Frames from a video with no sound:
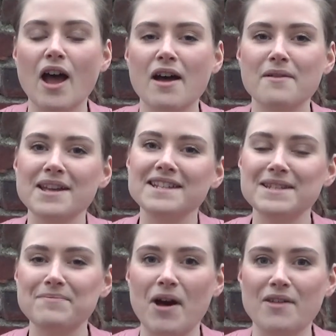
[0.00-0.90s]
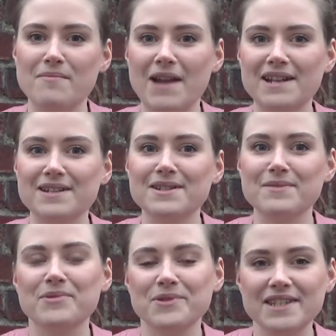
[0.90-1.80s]
Oasis Bath are planning to
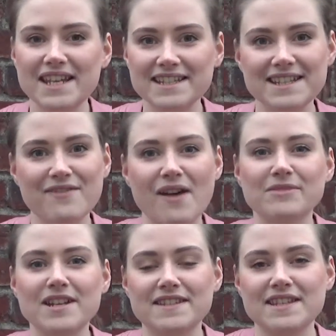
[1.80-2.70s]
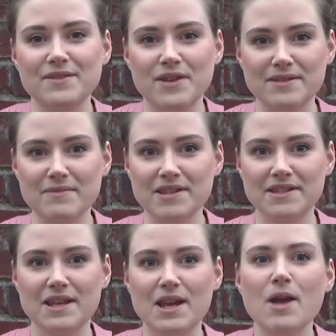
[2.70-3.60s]
support 60 families this
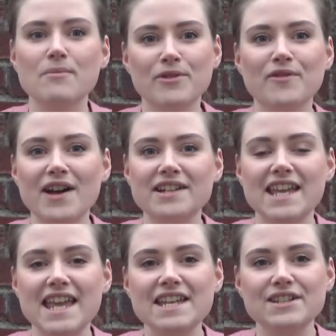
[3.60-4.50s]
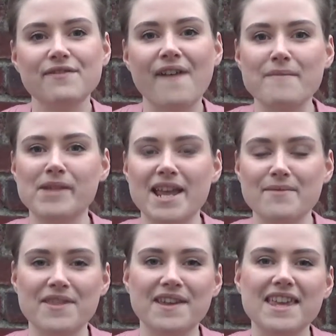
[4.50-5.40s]
Christmas, providing each family
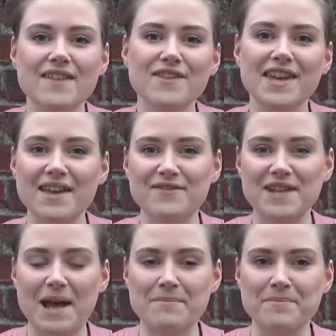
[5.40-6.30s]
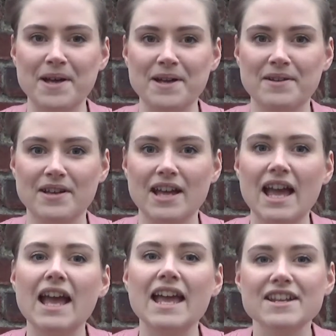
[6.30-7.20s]
with a Give a Gift hamper,
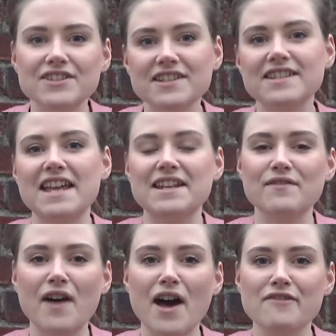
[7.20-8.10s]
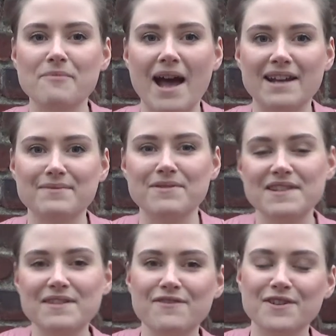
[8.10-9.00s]
each containing 5 bags with
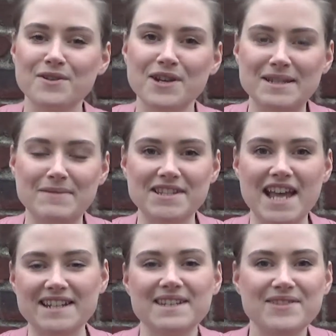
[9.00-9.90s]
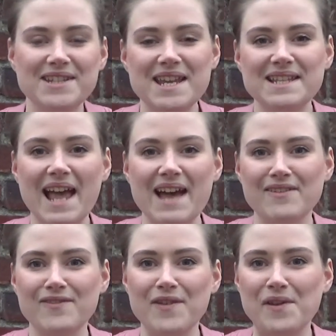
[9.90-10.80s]
different Christmas activities
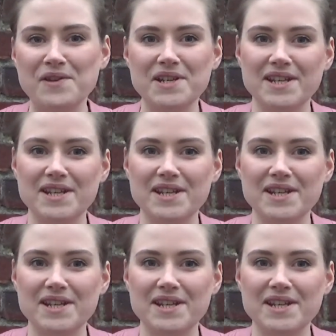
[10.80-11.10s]
and food.